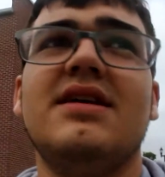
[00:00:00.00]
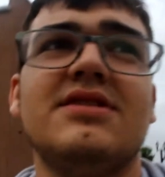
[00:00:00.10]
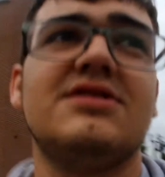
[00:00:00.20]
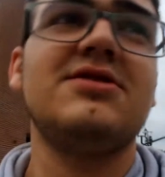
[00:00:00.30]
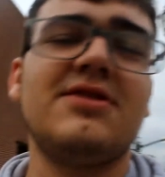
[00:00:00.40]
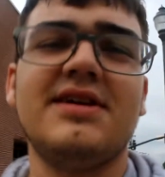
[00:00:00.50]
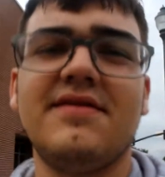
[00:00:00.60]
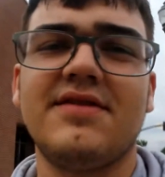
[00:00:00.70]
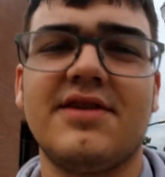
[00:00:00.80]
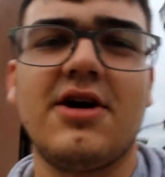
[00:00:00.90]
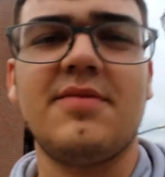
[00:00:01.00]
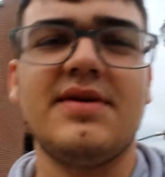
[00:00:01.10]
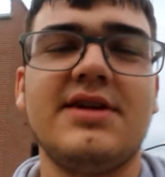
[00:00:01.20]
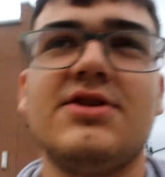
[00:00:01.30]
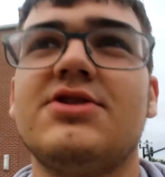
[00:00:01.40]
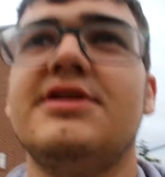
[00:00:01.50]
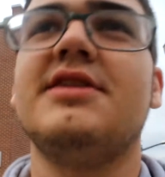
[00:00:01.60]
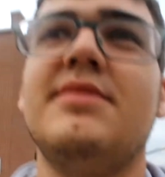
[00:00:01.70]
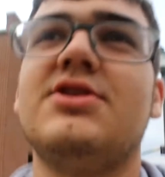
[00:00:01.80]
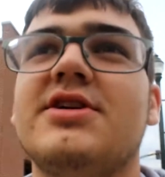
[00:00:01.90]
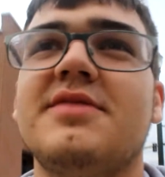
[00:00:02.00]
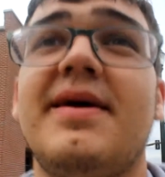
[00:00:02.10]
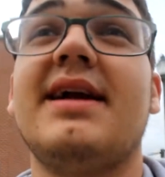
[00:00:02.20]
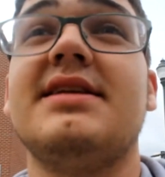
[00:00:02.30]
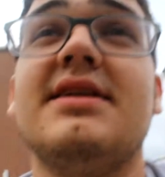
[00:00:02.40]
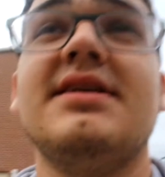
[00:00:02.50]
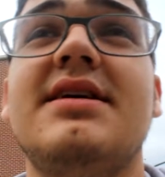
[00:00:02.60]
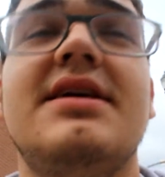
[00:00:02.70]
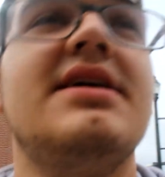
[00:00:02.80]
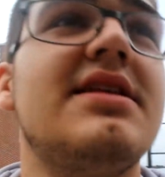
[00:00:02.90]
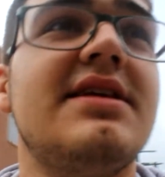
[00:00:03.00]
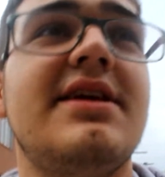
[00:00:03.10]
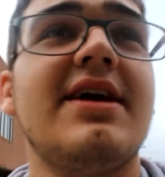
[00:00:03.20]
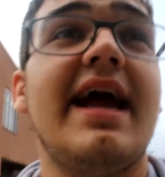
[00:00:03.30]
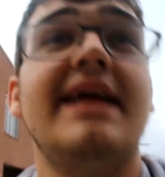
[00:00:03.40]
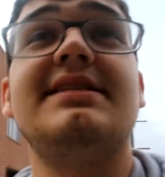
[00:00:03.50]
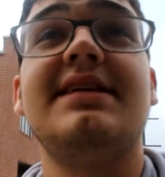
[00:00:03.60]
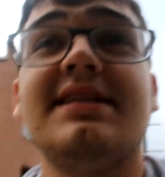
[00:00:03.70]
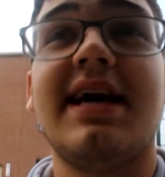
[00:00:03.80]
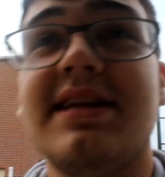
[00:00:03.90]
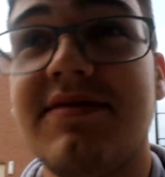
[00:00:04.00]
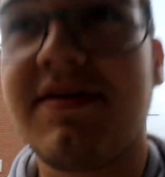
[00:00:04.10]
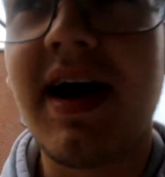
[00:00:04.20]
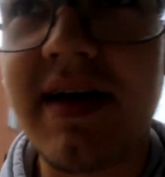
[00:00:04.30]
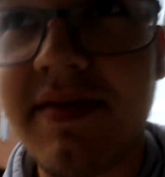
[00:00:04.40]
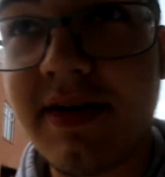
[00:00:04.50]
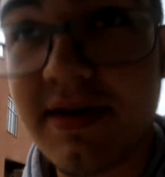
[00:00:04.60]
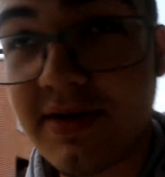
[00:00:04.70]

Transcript: The story of the carpet industry can be traced back to the year 1895 here in